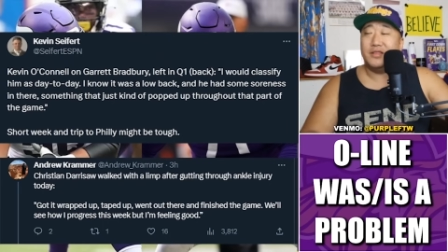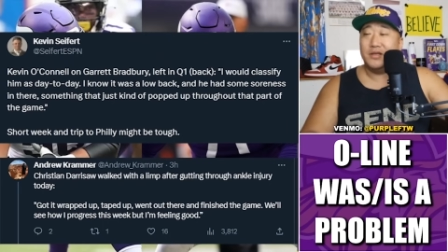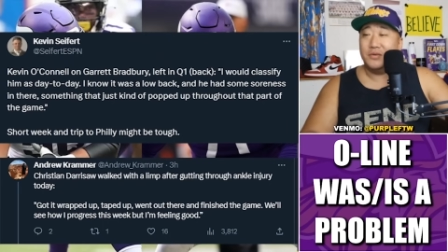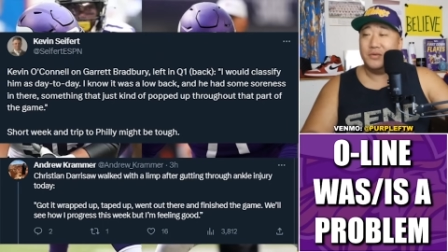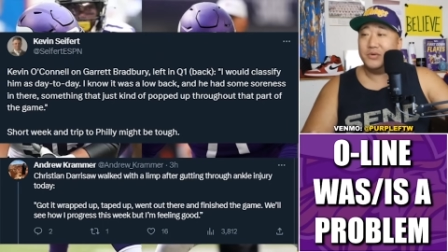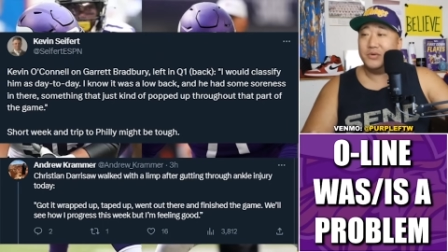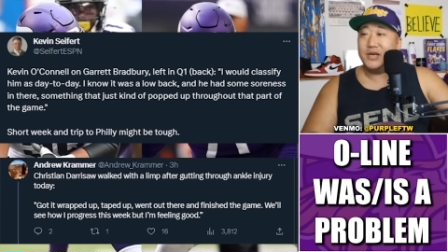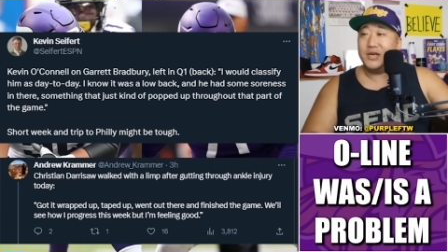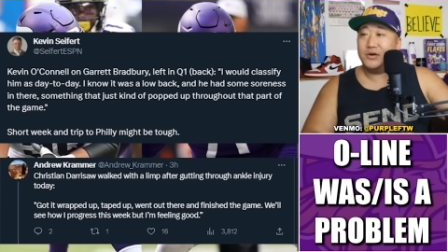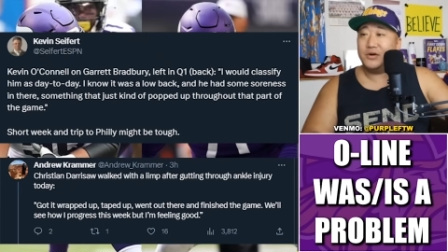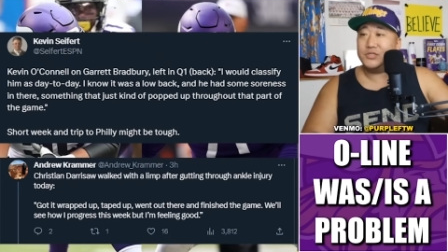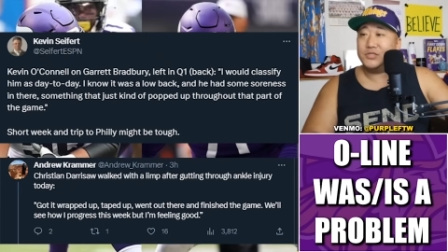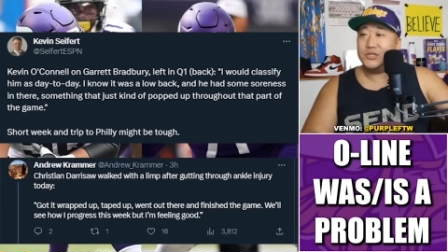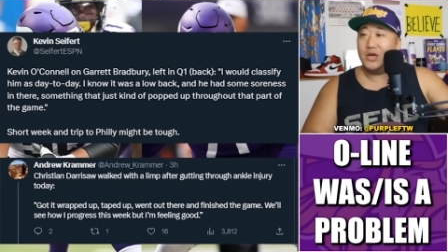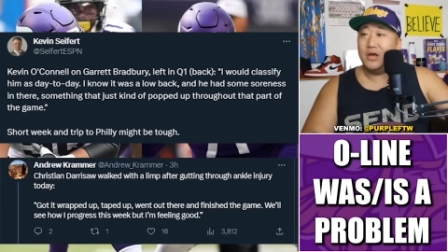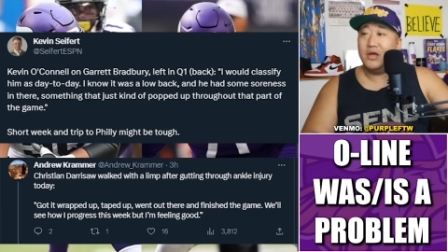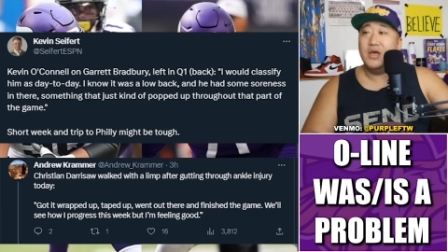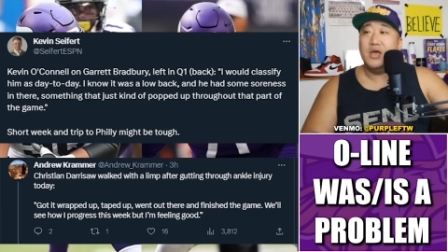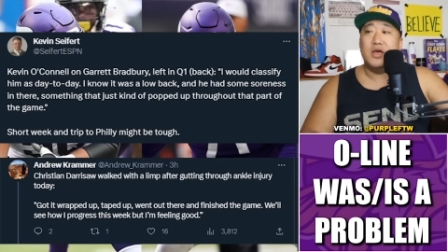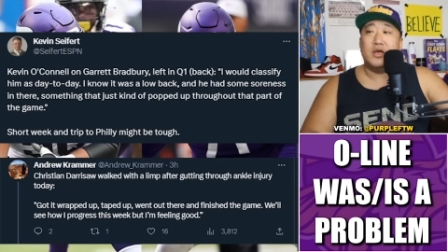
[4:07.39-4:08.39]
And then with
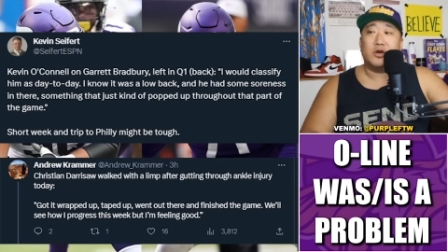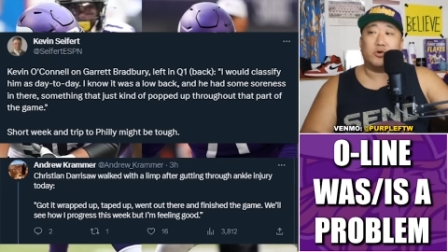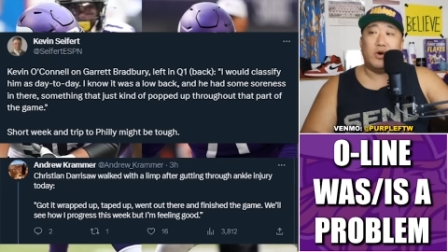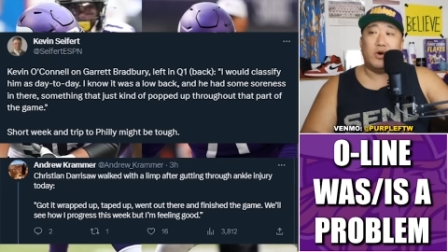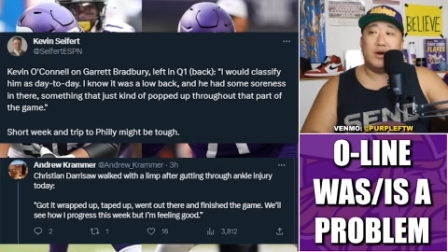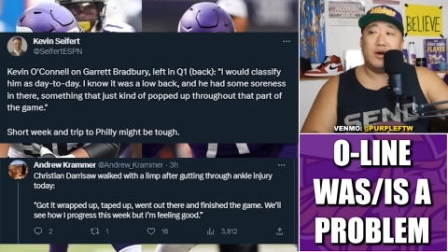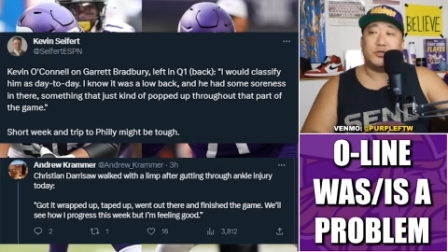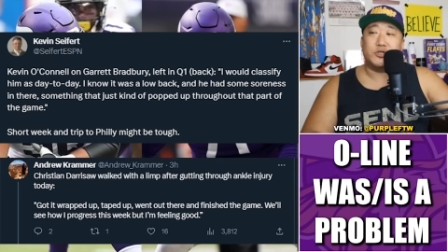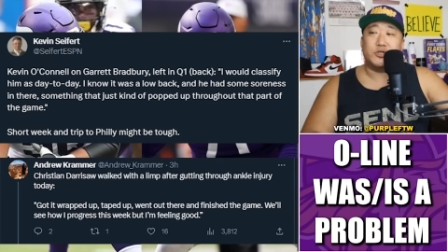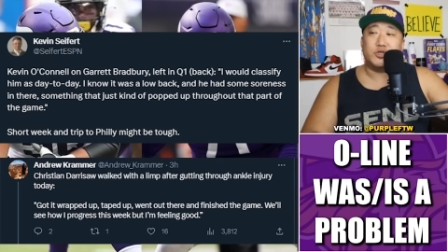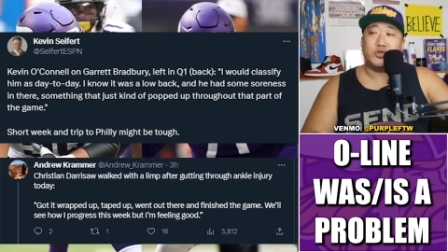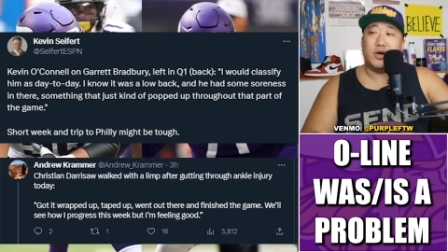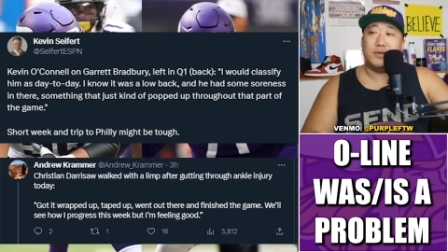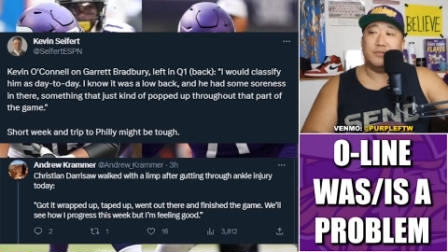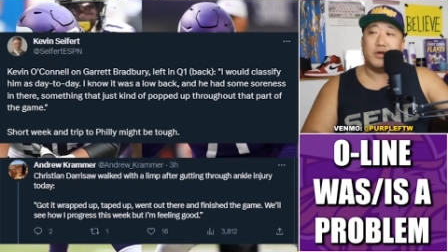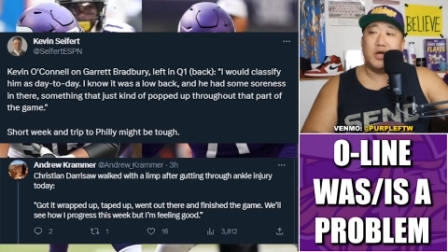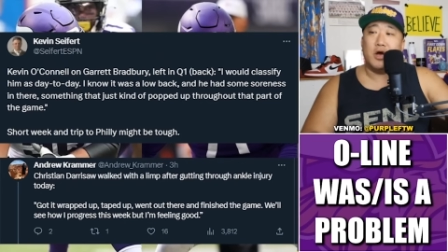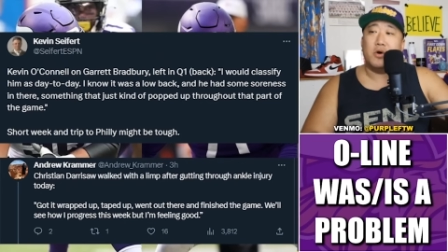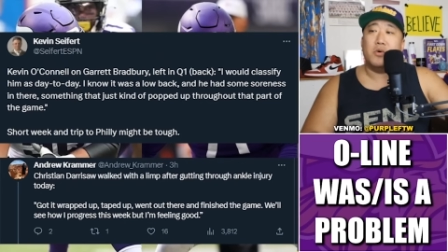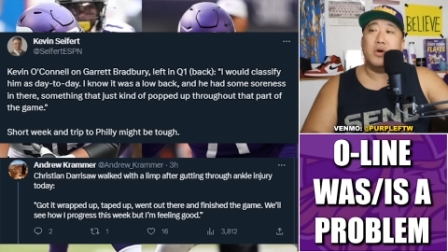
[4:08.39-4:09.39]
Darrisaw, Kramer,
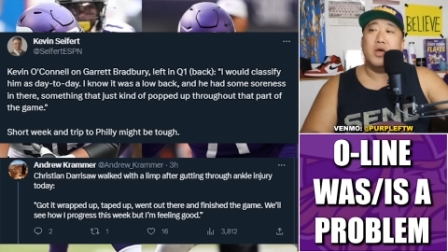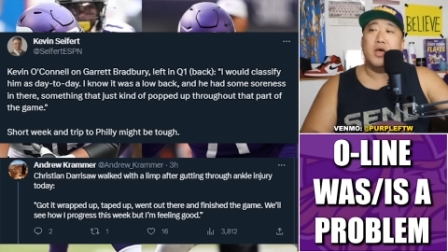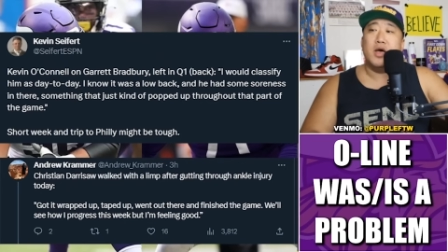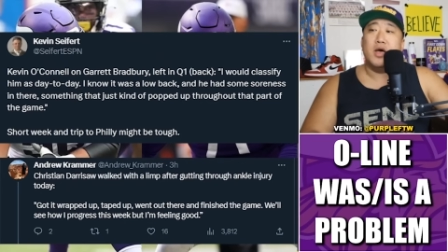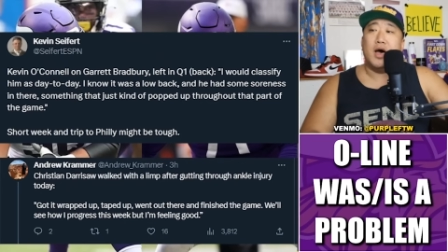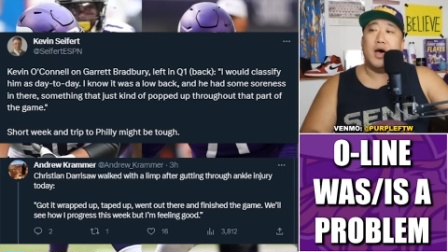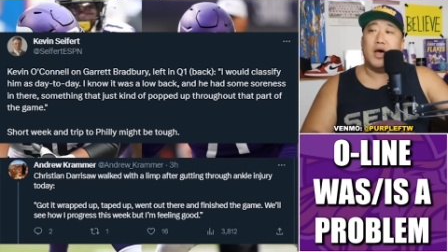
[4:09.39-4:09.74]
Strib, go.